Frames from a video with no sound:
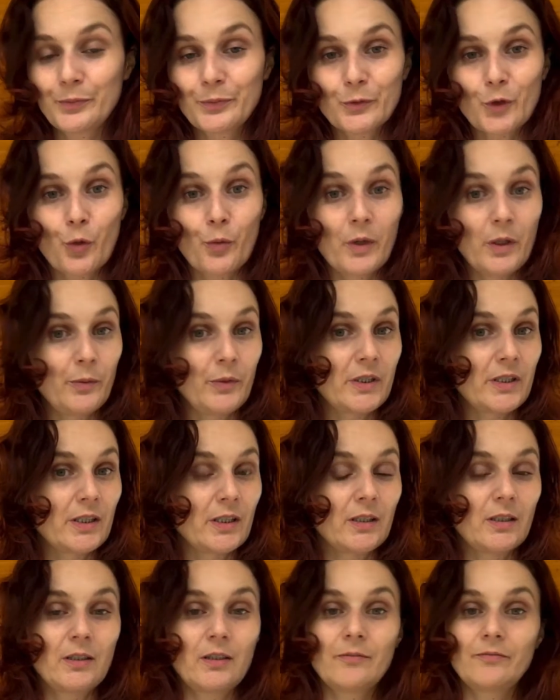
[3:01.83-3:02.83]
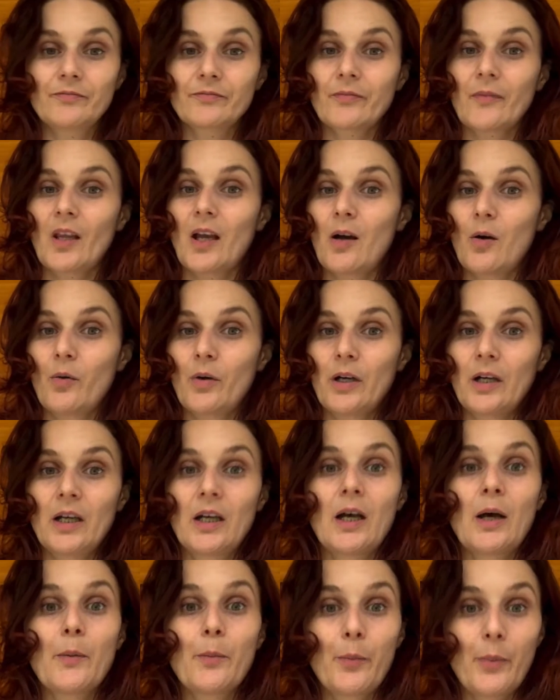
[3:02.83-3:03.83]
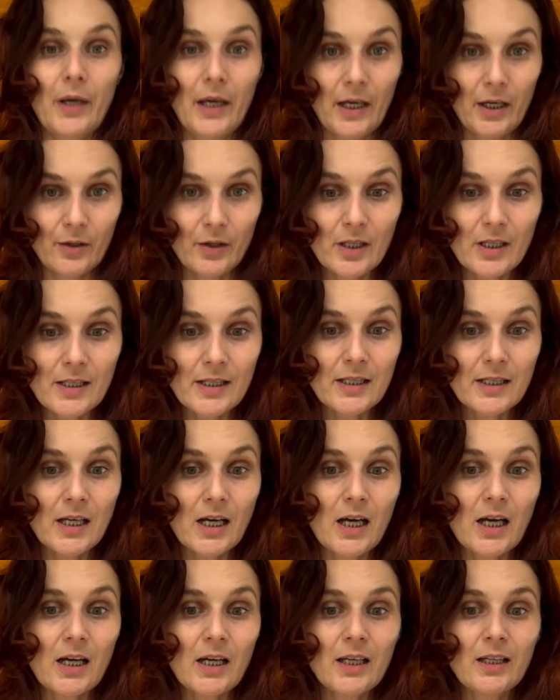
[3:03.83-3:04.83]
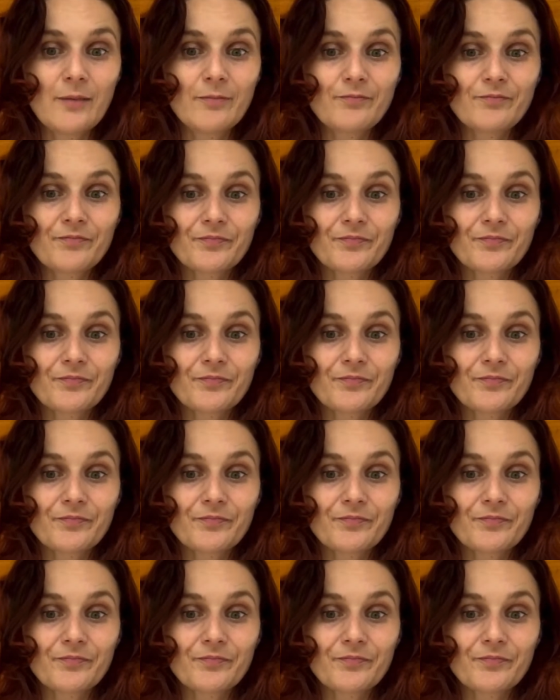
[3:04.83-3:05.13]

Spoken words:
or maybe till our parents die.